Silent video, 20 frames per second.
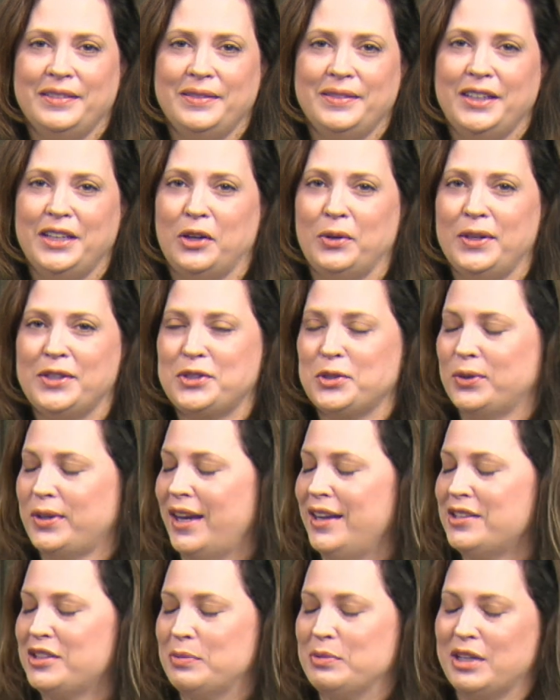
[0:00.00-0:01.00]
It's
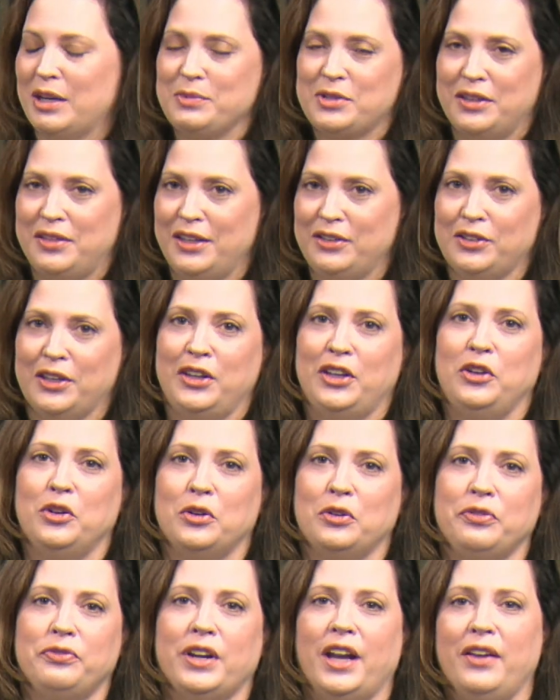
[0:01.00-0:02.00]
okay sometimes with things like
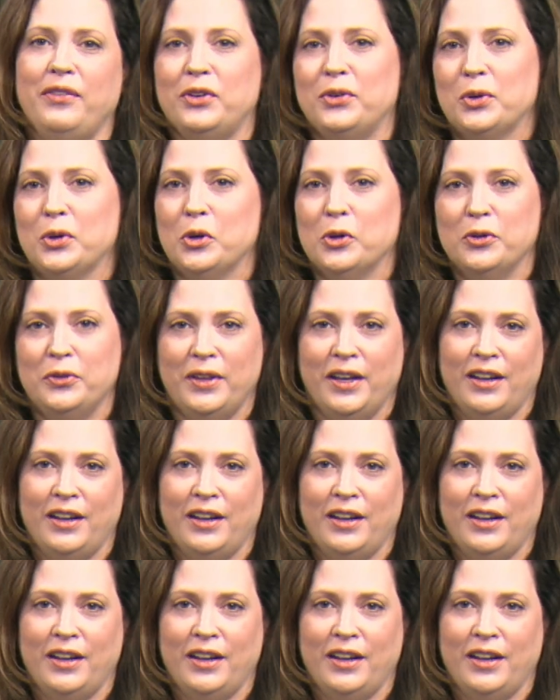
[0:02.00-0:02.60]
you're a 5-year-old